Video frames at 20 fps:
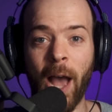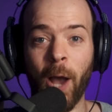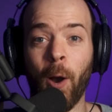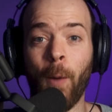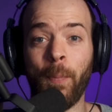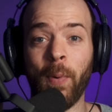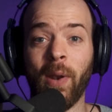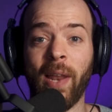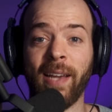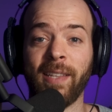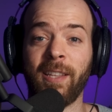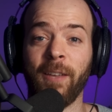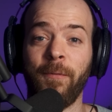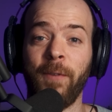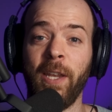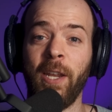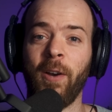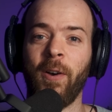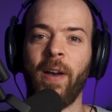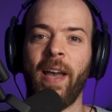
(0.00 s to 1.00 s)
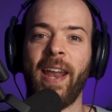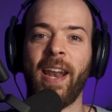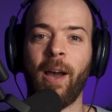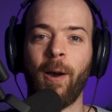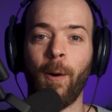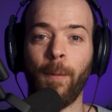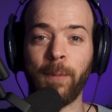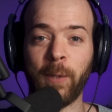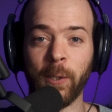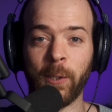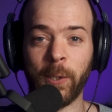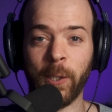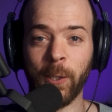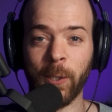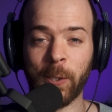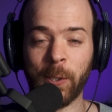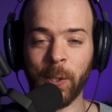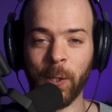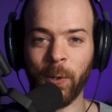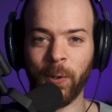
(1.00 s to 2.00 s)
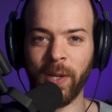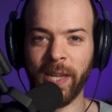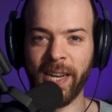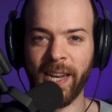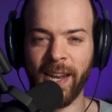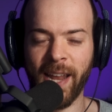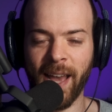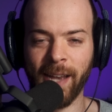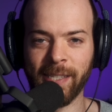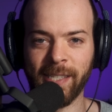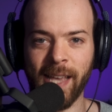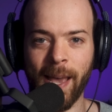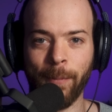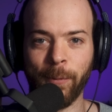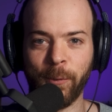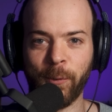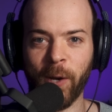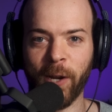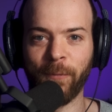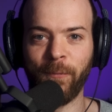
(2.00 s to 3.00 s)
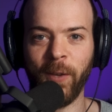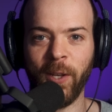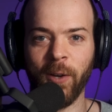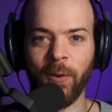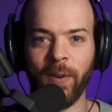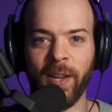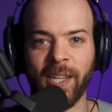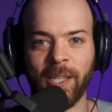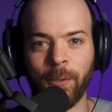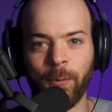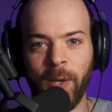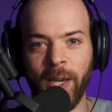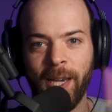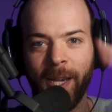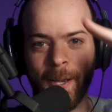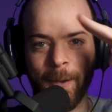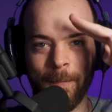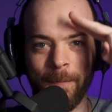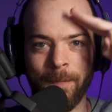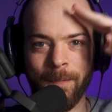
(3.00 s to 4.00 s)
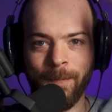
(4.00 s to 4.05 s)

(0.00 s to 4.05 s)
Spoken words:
I hope you liked the video, and I hope to see you soon in the next Abstrakt video next week.